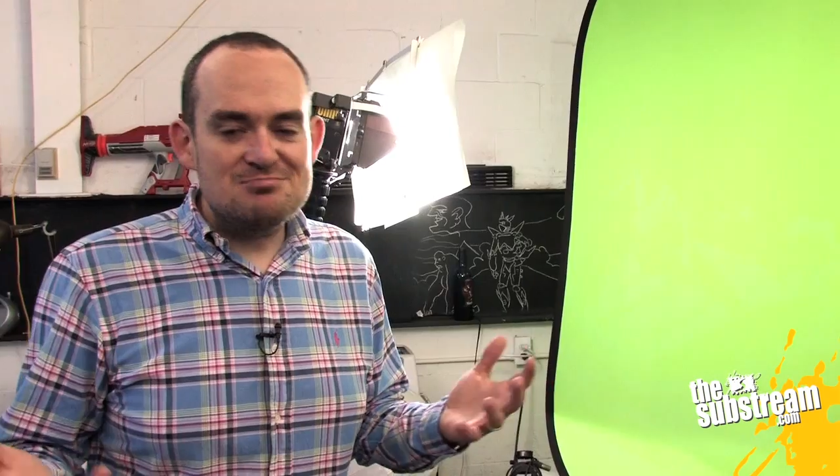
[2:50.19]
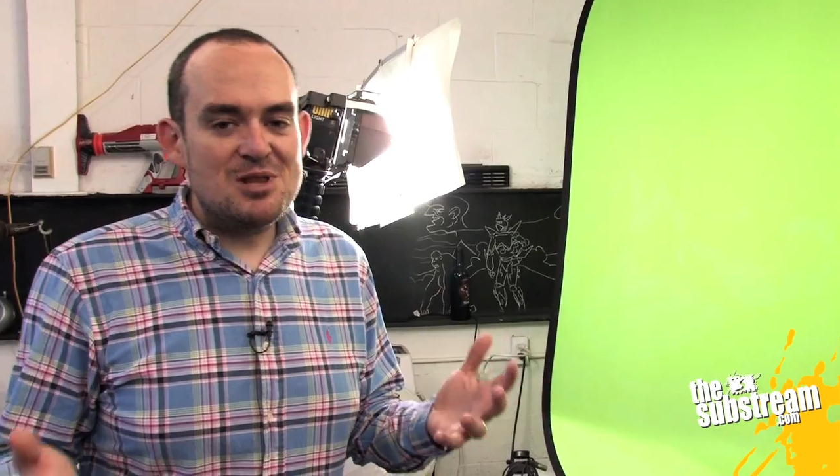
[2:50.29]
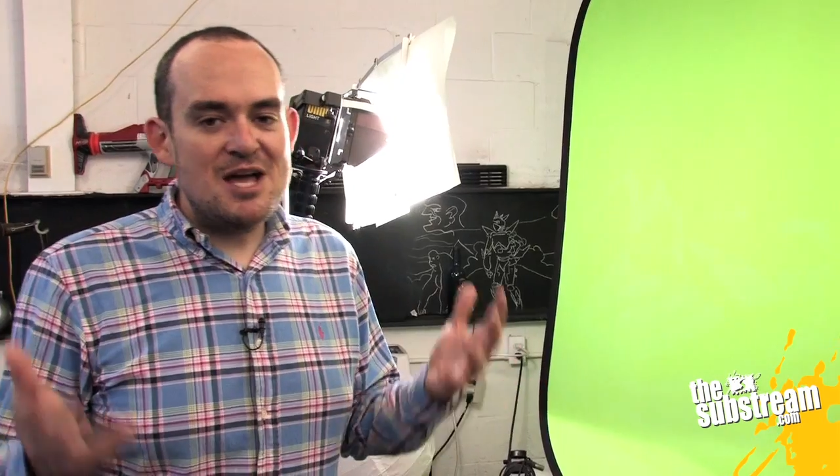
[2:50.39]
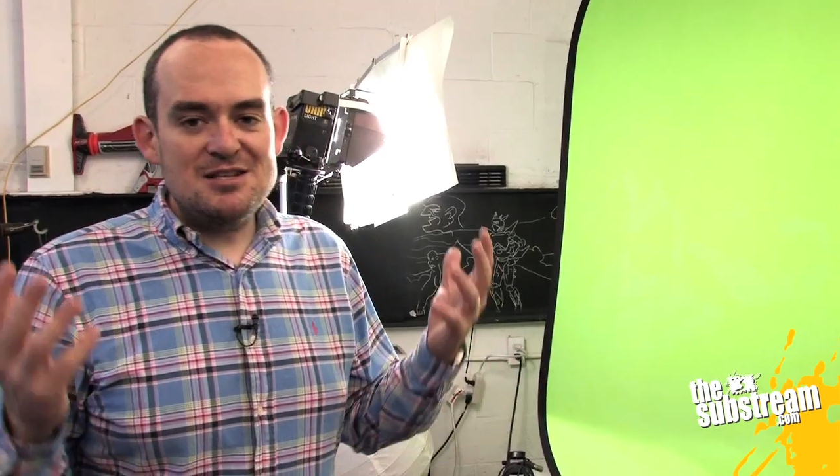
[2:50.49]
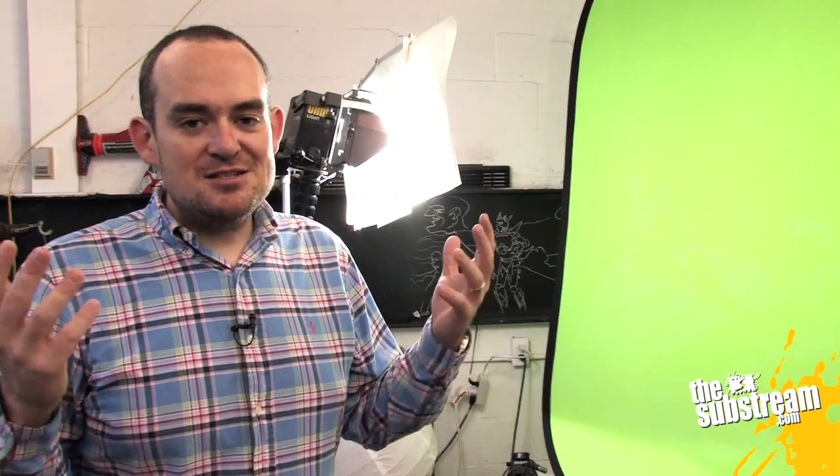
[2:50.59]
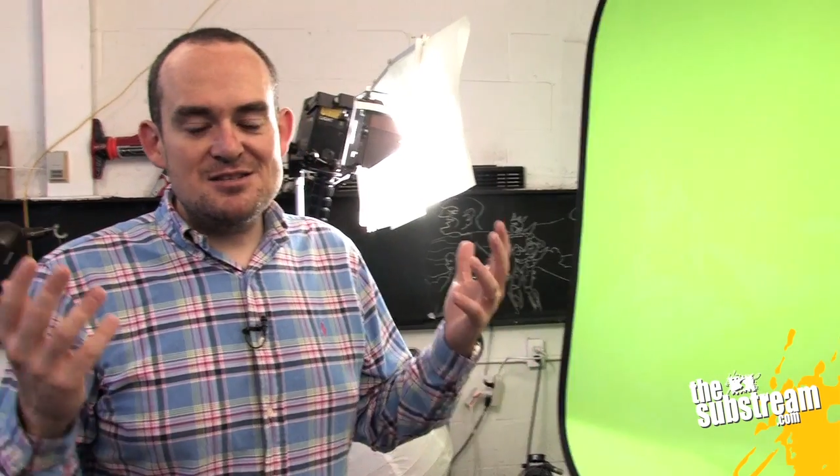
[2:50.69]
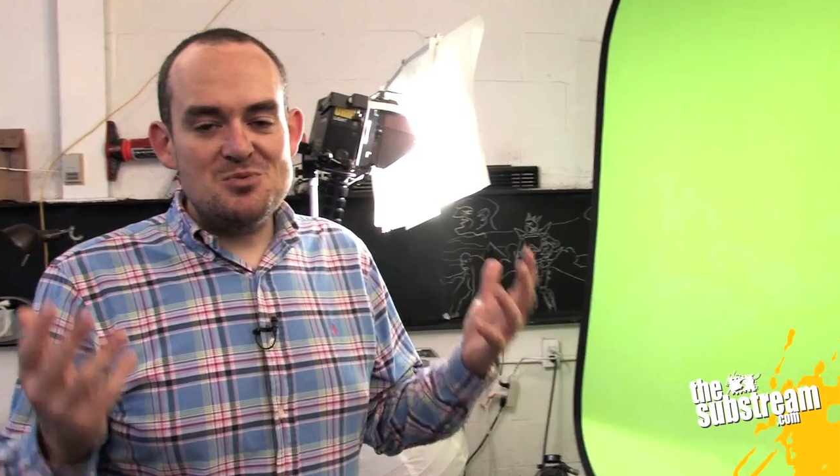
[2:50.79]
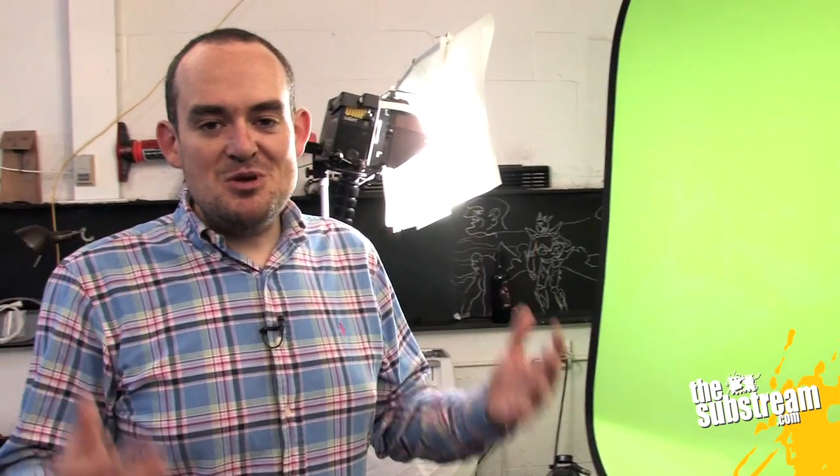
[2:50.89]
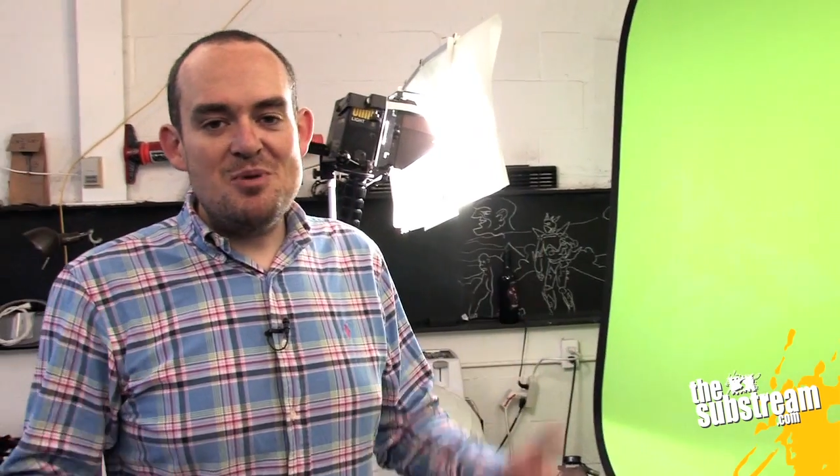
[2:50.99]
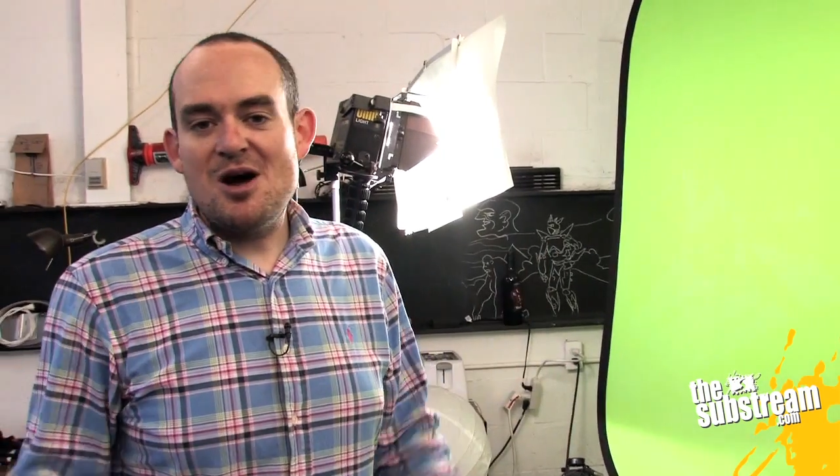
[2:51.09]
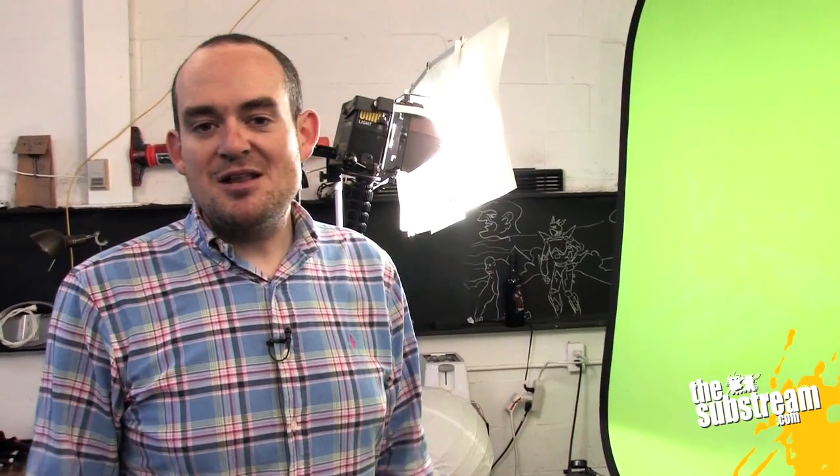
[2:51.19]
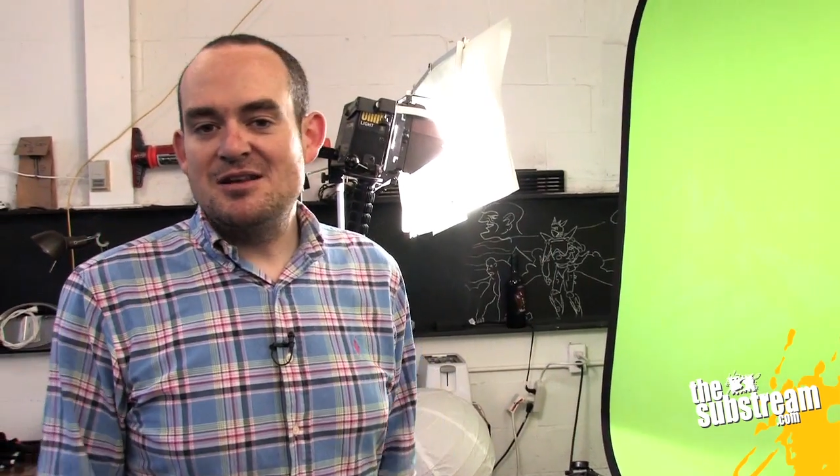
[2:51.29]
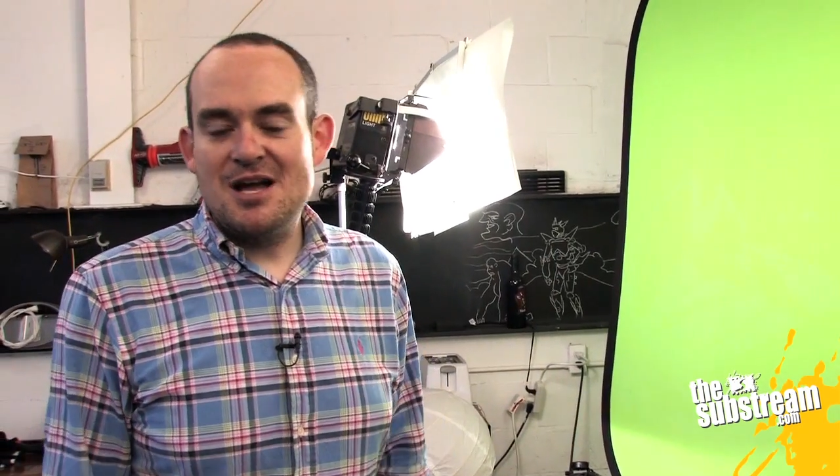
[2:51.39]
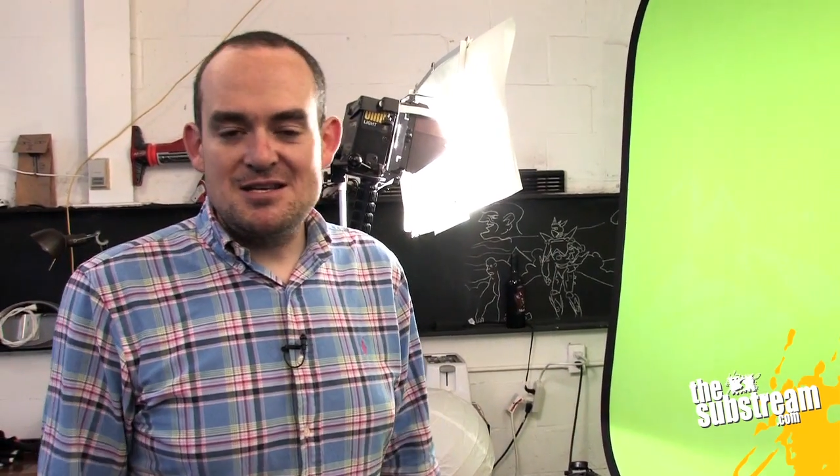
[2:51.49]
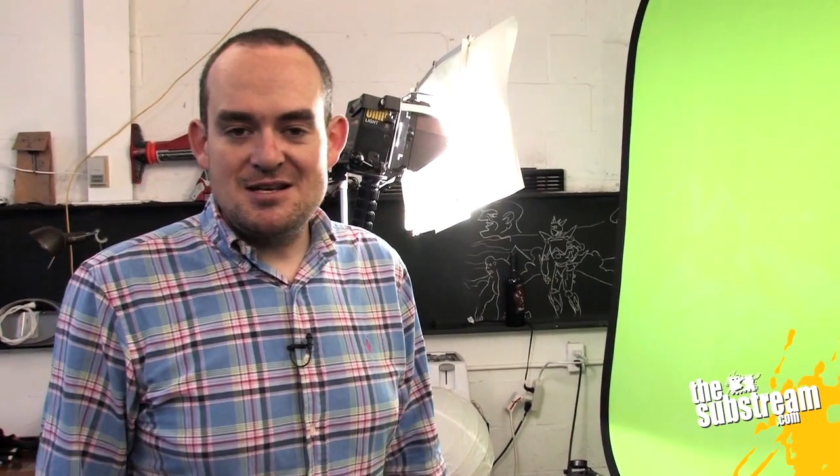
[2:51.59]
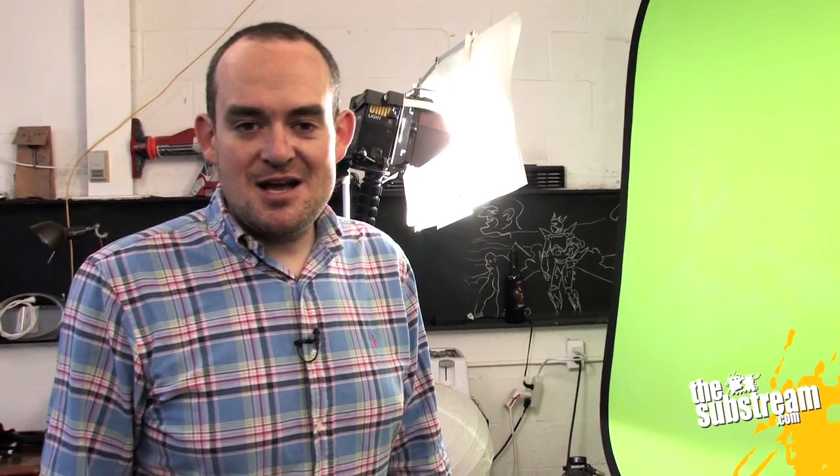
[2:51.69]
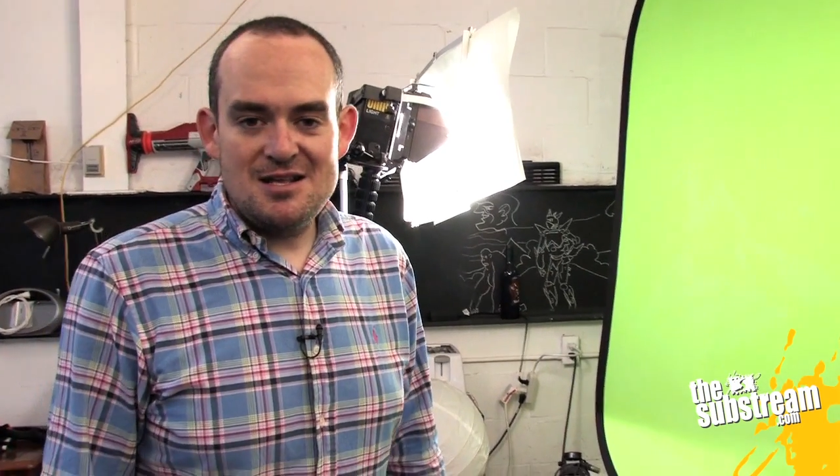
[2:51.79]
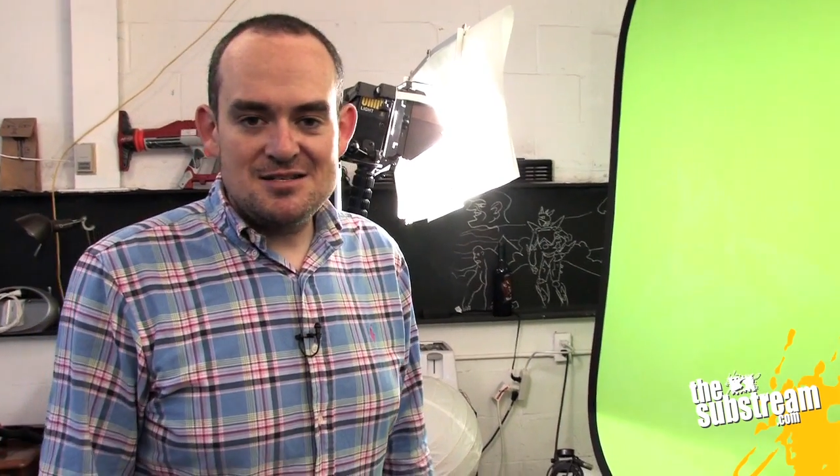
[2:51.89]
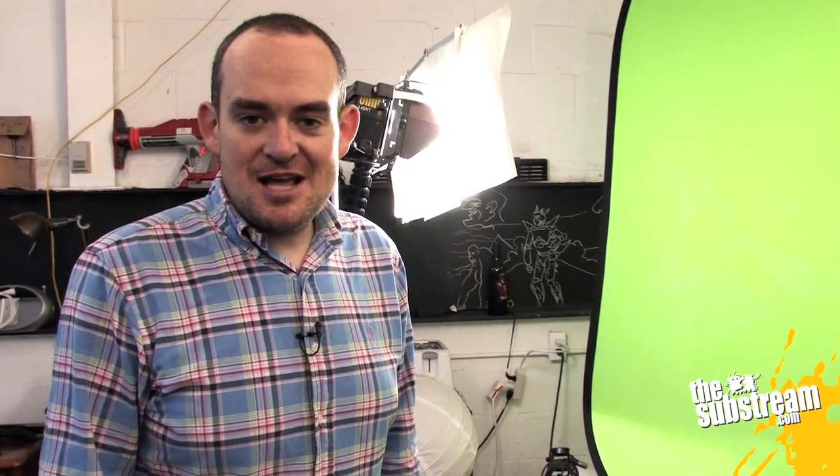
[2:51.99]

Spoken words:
lights that we bought in the 1990s